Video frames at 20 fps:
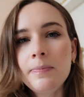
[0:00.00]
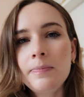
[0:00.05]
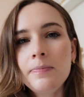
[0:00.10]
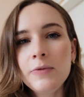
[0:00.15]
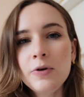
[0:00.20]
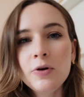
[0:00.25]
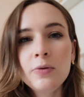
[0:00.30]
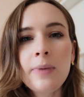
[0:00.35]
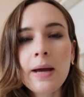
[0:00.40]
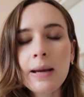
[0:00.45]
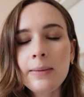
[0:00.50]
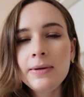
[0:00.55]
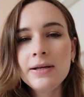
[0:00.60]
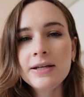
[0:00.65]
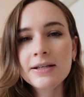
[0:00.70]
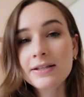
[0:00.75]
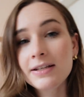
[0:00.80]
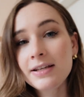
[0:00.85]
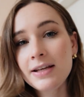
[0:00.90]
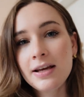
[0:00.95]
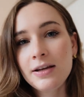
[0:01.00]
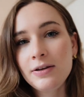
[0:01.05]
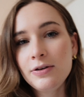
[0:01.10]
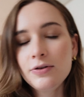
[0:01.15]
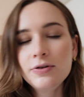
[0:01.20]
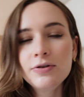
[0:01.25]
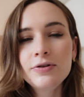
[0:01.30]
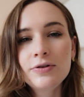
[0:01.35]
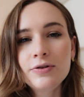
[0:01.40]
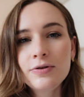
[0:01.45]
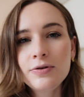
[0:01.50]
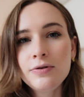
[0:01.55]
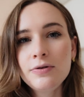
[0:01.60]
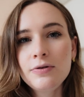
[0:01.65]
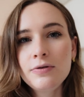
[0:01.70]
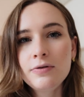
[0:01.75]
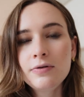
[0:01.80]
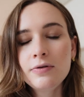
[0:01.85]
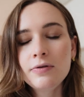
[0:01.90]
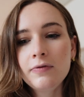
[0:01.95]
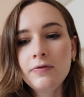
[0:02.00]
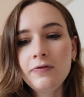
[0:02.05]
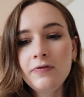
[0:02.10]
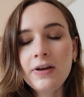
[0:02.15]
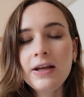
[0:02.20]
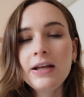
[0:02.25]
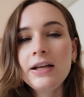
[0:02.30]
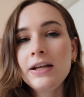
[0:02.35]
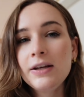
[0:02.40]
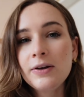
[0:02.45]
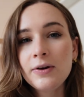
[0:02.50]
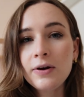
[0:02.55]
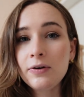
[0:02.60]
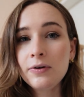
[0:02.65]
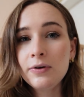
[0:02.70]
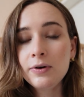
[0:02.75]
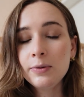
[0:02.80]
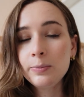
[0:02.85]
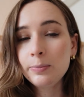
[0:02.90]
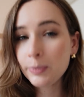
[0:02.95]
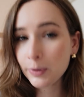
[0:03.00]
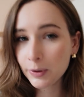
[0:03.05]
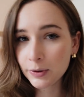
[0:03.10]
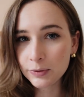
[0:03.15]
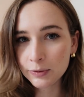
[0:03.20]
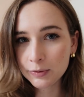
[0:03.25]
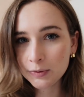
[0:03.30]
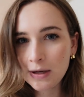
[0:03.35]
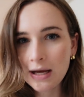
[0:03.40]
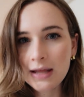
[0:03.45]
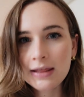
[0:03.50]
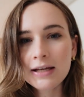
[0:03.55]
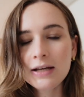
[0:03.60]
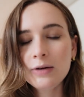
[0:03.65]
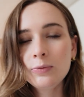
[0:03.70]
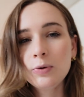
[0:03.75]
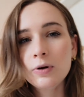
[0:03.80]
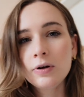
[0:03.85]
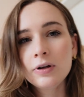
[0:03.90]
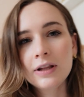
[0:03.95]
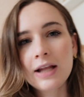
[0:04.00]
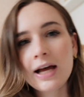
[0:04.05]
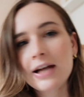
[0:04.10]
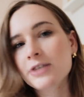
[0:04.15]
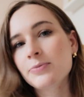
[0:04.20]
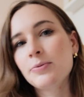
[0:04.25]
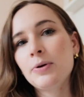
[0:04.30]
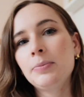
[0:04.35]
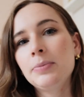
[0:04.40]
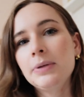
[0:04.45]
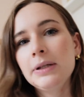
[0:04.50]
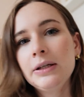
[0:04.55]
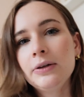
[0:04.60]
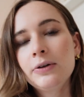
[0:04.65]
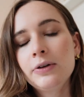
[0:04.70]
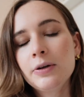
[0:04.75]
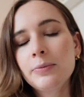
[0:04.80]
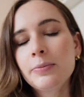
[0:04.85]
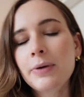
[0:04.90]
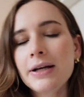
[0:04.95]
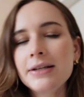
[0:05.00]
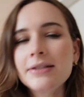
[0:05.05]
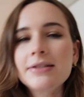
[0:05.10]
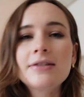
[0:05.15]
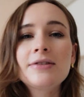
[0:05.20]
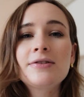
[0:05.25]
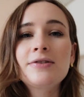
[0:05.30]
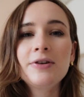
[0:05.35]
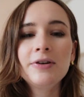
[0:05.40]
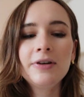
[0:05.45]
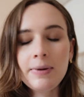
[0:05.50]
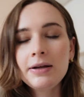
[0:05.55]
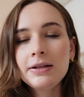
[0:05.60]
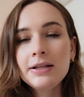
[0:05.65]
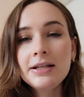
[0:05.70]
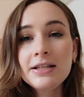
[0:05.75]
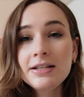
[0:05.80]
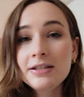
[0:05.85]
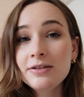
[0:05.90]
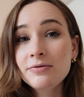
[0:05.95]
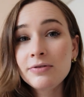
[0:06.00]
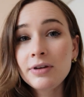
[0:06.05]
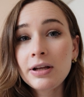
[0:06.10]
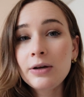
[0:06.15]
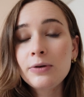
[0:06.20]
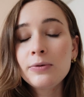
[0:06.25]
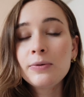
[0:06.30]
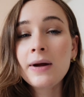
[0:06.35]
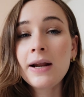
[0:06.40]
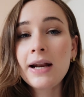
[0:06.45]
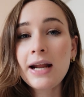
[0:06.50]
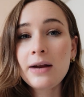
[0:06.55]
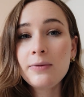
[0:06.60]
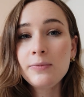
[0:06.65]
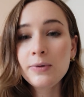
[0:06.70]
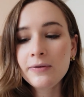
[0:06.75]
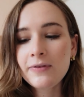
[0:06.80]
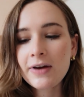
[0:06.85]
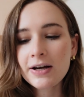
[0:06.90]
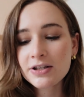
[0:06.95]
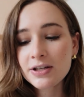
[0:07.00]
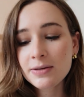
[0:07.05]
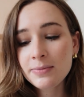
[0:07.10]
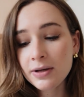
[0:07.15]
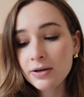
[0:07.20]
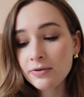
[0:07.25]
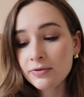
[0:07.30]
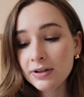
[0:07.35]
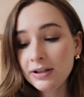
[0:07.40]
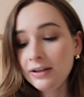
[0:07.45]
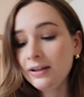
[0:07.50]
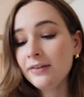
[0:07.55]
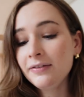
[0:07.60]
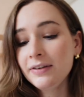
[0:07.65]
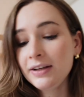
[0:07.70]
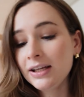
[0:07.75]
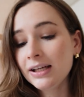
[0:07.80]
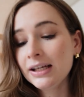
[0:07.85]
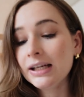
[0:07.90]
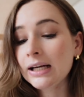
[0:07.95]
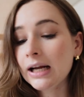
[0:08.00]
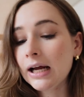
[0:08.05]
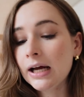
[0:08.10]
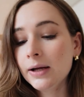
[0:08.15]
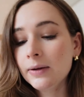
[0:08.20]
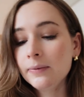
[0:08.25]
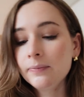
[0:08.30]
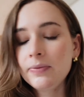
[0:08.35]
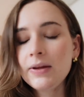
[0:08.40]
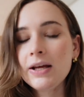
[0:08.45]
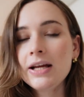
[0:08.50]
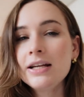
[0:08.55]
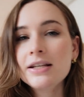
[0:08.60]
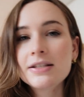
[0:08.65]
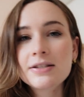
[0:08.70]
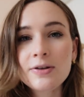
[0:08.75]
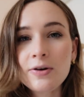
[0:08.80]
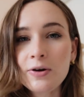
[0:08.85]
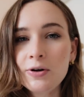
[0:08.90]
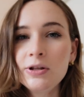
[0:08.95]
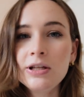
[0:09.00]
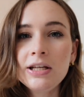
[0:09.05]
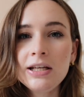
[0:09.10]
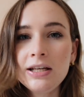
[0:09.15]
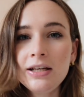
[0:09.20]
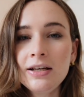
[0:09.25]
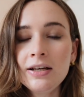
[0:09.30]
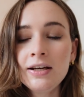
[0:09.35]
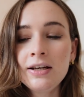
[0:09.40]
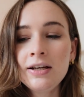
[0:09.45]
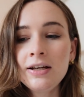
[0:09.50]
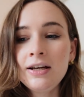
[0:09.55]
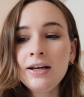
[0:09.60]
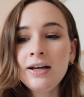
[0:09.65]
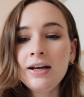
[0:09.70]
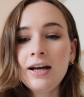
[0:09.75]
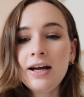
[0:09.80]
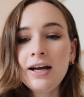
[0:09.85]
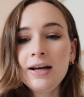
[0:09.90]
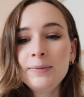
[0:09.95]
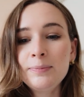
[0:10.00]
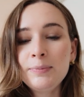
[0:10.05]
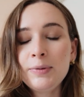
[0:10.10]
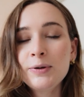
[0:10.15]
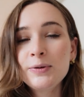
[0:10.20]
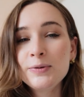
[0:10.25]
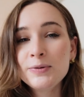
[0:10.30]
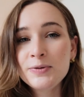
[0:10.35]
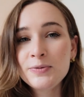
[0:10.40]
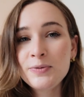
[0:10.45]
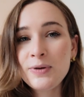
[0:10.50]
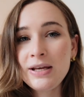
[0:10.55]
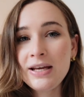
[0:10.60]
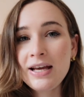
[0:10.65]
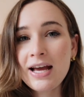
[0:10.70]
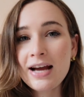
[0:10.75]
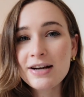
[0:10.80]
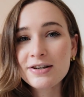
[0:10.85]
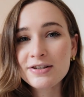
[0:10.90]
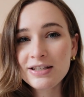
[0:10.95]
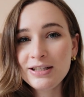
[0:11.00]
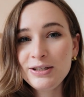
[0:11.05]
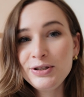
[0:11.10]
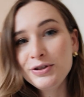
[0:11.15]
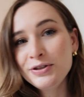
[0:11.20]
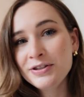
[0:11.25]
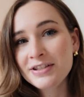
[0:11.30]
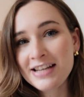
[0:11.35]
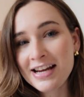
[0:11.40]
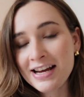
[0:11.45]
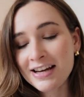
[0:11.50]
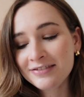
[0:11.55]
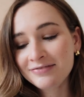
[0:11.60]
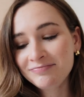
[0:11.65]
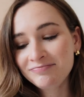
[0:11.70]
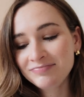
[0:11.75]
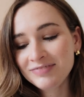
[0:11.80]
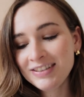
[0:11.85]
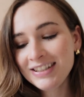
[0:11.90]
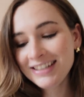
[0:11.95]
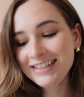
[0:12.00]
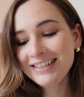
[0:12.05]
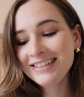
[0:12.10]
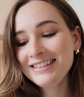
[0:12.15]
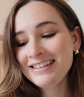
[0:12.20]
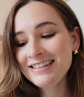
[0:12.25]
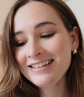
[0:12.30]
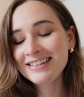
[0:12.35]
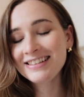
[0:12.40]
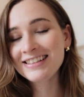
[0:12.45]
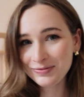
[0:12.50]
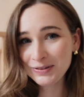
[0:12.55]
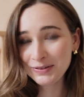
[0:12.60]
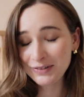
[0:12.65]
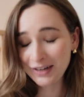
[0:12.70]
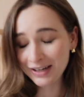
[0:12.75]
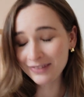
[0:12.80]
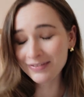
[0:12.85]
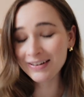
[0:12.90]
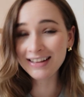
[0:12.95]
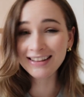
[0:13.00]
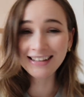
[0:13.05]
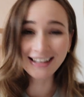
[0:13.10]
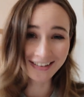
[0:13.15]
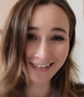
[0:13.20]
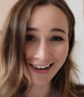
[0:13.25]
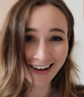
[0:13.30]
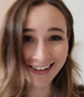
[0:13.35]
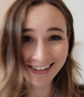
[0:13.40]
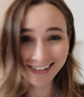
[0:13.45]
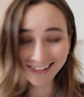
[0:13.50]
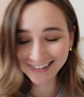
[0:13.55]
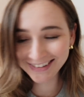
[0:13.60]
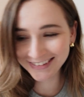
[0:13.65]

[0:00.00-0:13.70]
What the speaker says: your baby doesn't get used to feeding on a bottle and then won't latch properly on your breast. So apparently this is a really good one, and we've actually been really loving it, and it's the only bottles we actually use now. Would recommend, they're great.